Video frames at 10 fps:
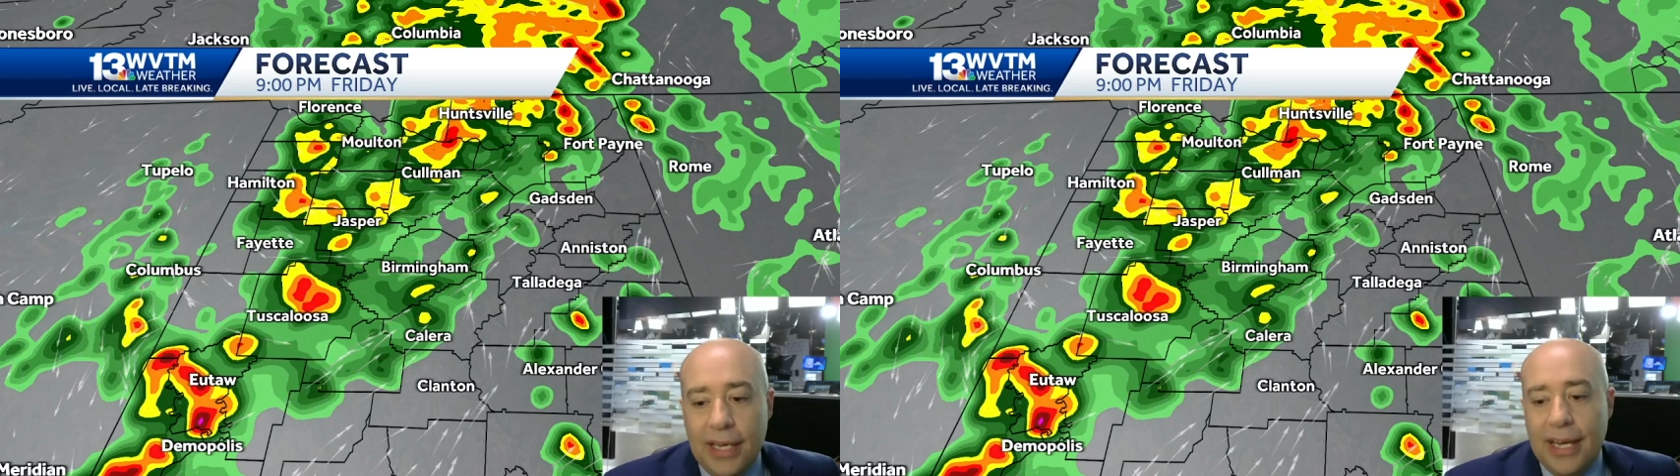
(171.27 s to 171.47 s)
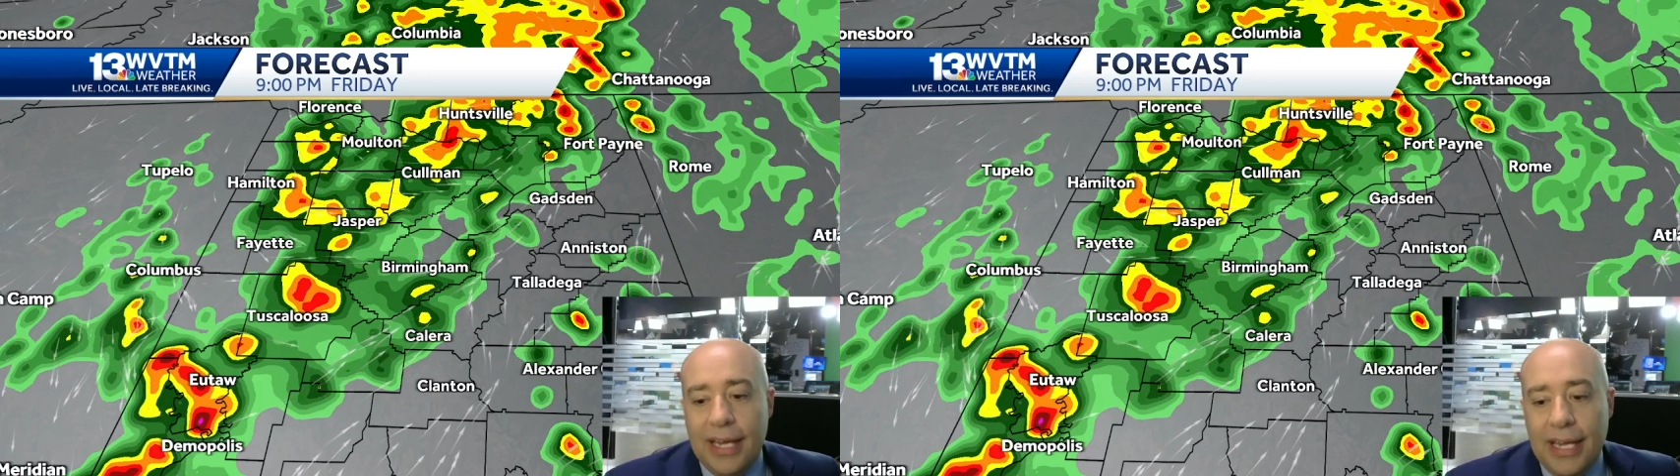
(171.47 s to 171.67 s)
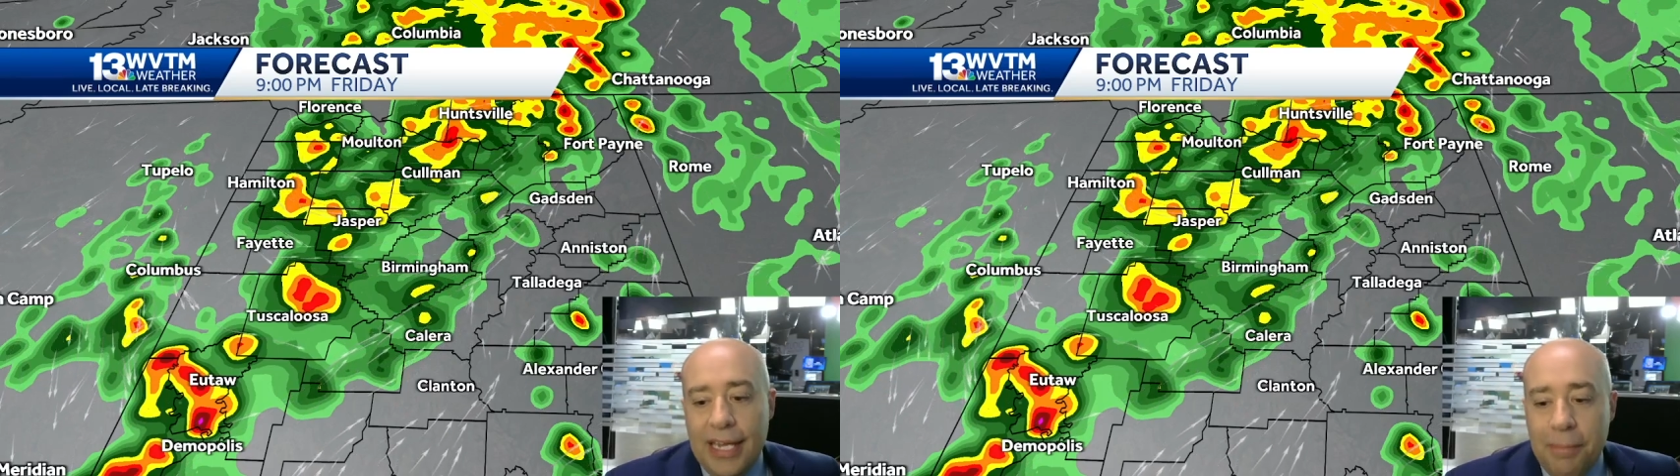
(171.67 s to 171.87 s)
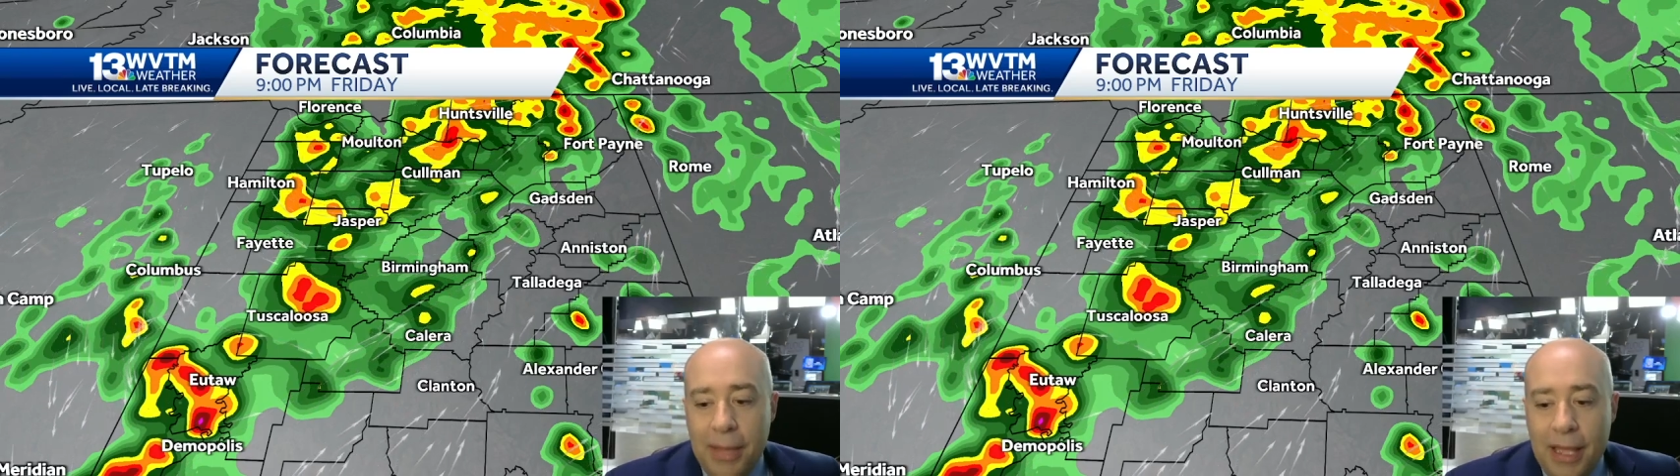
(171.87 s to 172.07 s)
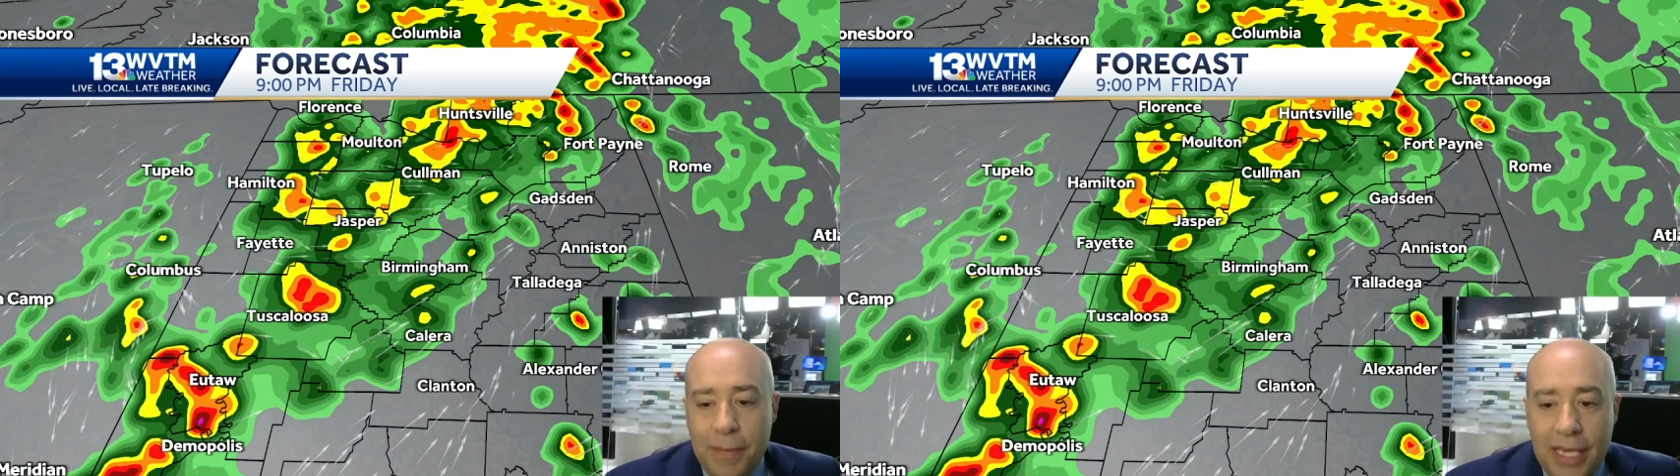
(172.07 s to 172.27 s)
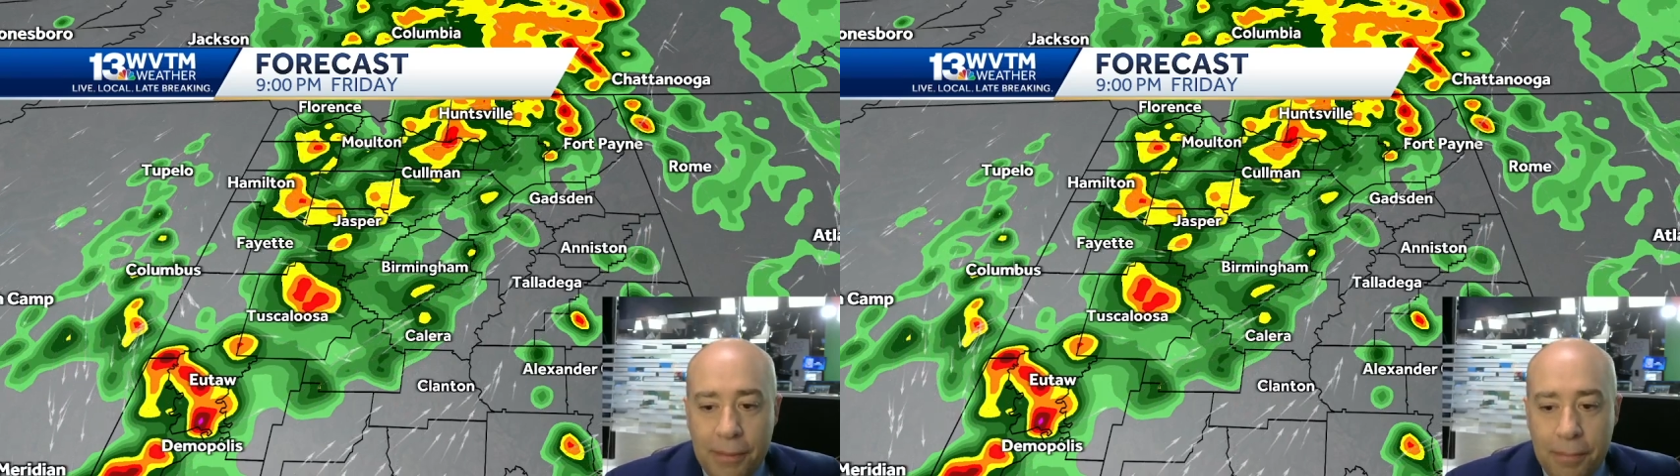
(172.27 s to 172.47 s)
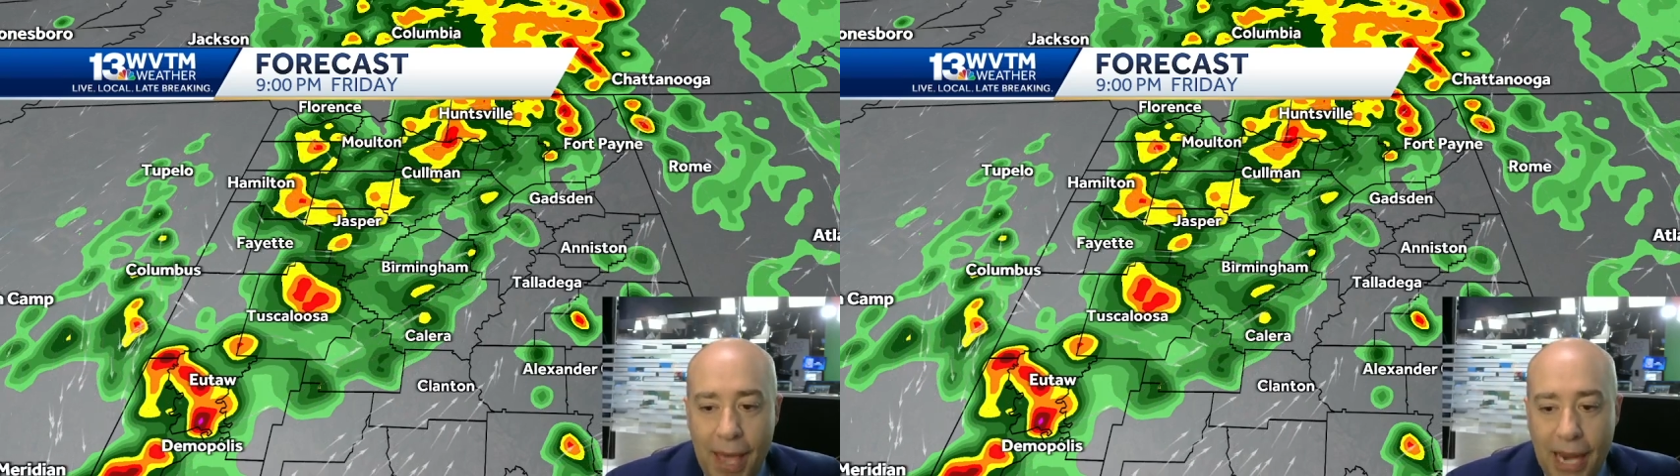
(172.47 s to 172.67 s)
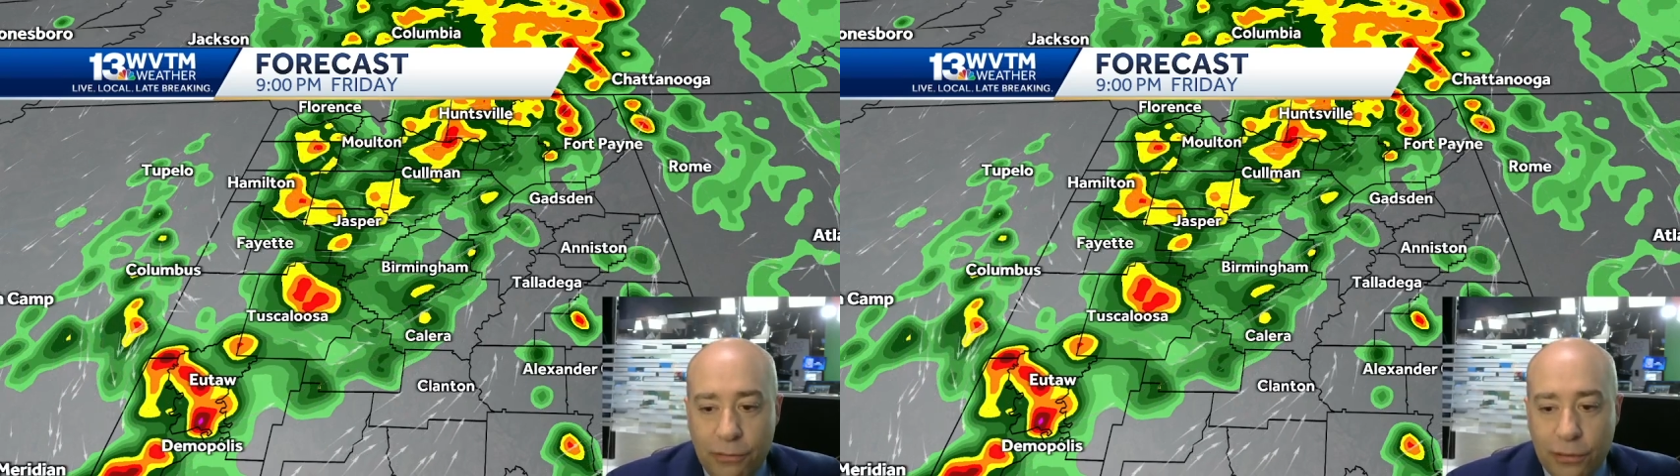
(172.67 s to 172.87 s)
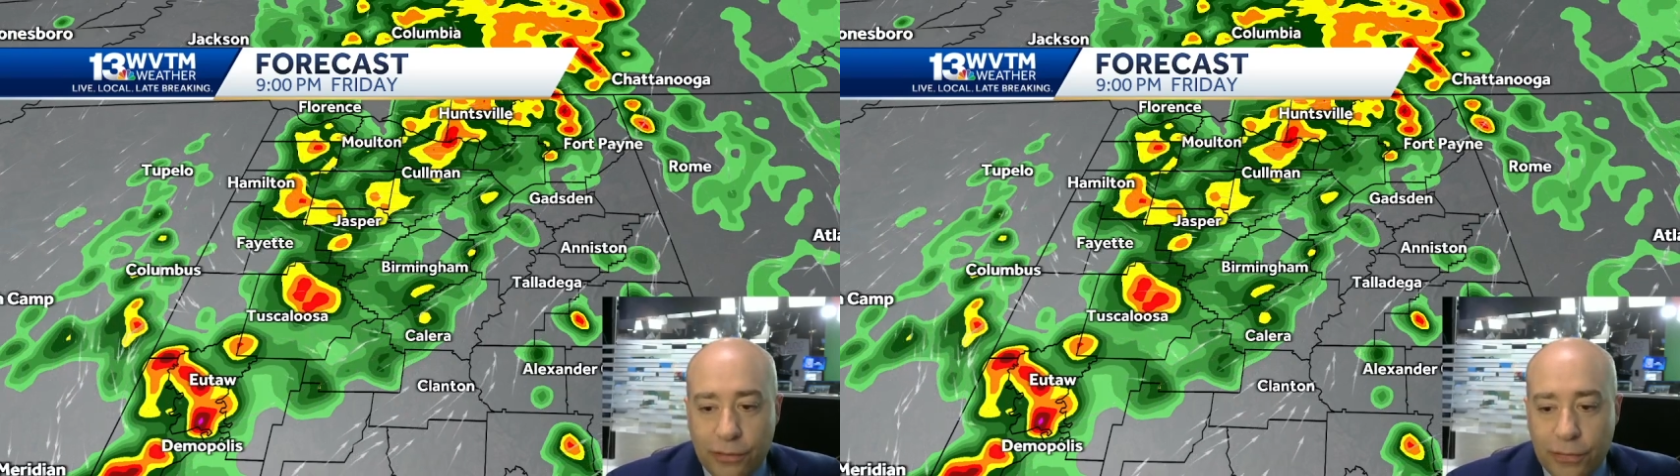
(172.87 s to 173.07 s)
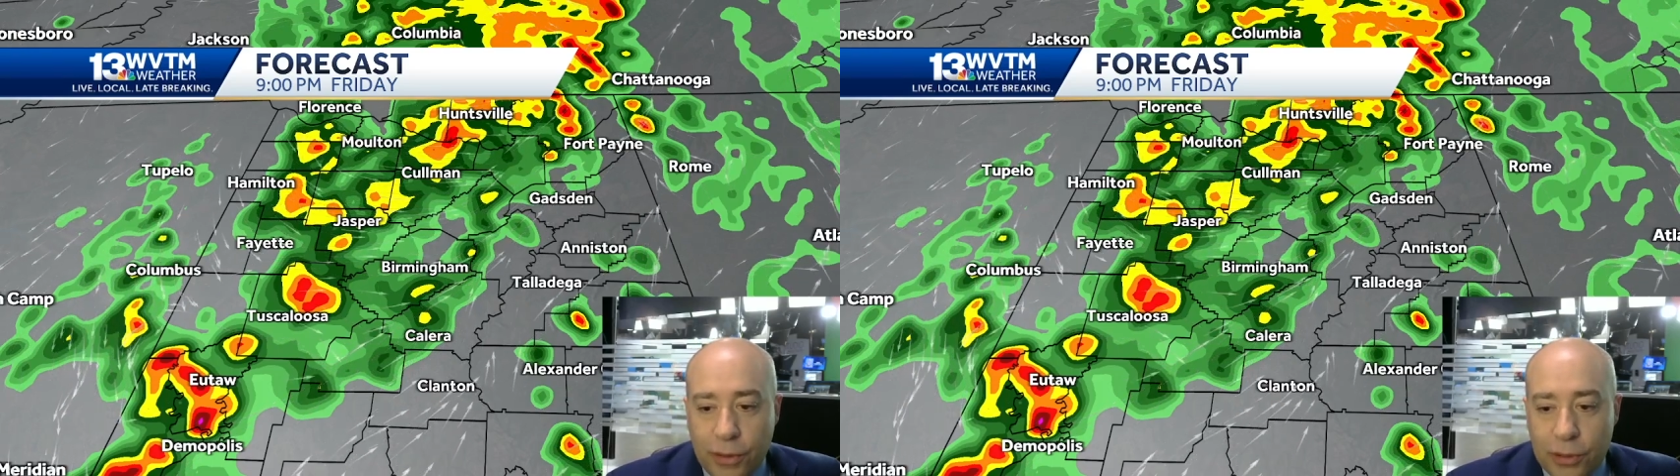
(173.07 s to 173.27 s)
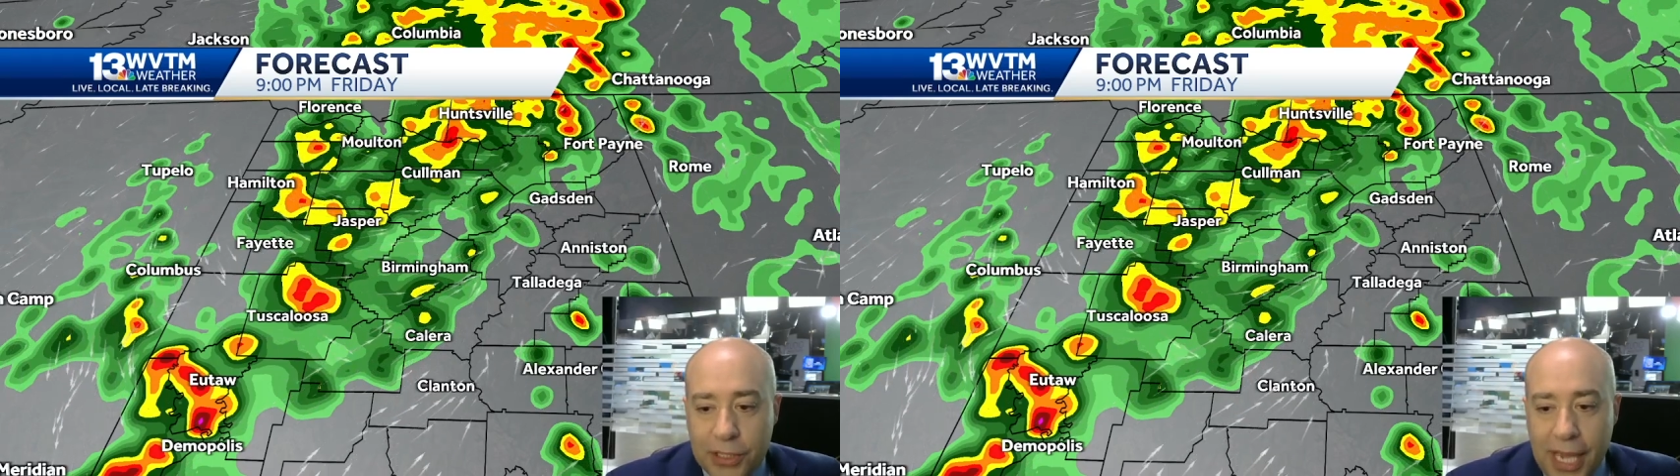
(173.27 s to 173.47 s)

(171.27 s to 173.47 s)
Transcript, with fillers: It may be impactful for folks